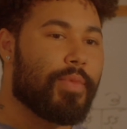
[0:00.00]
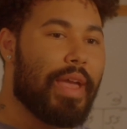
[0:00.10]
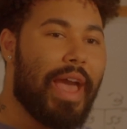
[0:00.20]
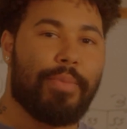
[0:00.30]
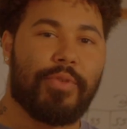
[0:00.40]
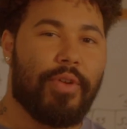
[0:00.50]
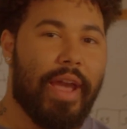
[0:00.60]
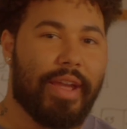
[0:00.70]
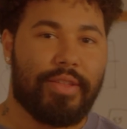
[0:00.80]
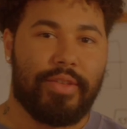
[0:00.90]

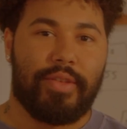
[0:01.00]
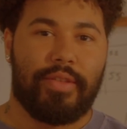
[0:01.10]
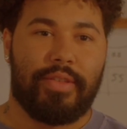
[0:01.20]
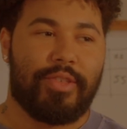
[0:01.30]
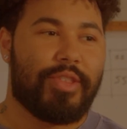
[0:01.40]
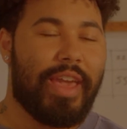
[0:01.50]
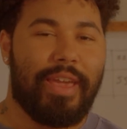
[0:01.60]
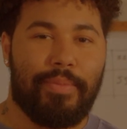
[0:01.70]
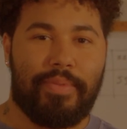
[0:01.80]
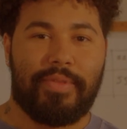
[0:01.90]
abstract
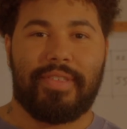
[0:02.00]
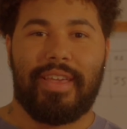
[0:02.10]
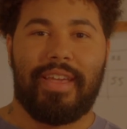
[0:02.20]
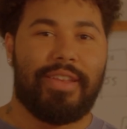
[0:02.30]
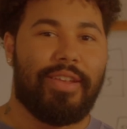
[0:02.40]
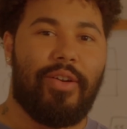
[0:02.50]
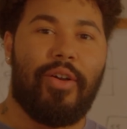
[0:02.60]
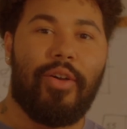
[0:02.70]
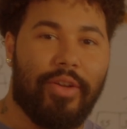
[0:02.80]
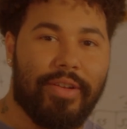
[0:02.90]
shapes and
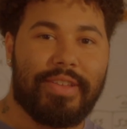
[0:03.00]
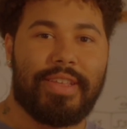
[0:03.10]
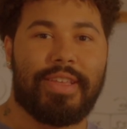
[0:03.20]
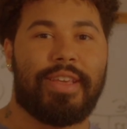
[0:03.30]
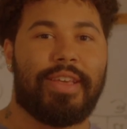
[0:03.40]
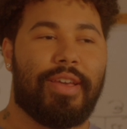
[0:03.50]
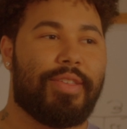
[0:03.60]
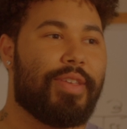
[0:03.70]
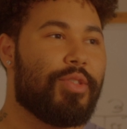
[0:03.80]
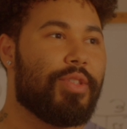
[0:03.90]
art,
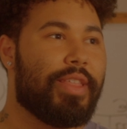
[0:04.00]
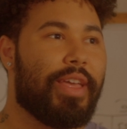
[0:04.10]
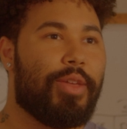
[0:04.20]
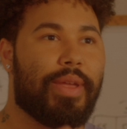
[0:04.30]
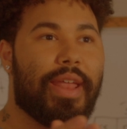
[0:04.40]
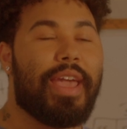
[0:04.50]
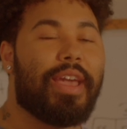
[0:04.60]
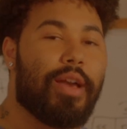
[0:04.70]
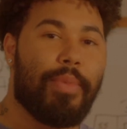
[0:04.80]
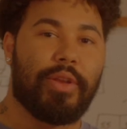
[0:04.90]
essentially, that you can
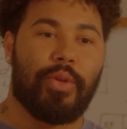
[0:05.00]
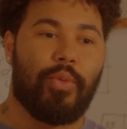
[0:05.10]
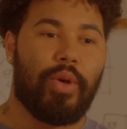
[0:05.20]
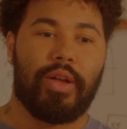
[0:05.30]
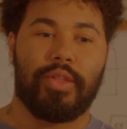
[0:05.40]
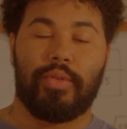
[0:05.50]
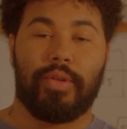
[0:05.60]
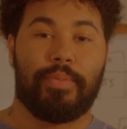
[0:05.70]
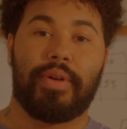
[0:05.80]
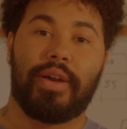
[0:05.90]
hang up on your wall
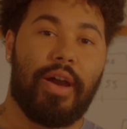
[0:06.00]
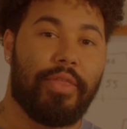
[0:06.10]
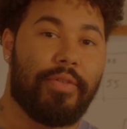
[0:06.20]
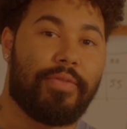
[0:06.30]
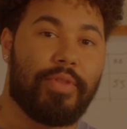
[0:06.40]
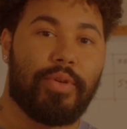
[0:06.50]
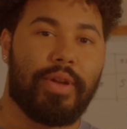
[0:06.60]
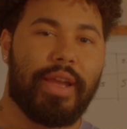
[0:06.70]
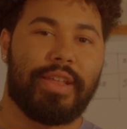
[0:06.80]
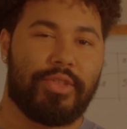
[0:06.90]
or put on the
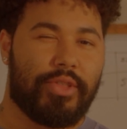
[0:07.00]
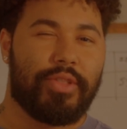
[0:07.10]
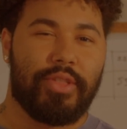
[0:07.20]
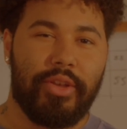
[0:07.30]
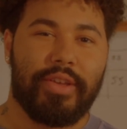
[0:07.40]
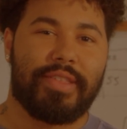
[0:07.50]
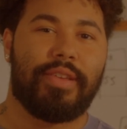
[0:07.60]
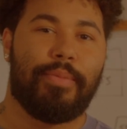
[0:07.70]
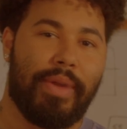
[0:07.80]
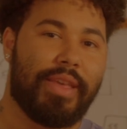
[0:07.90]
floor, and it just looks
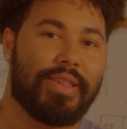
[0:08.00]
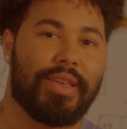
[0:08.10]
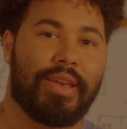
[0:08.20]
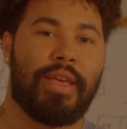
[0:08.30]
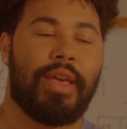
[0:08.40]
amazing.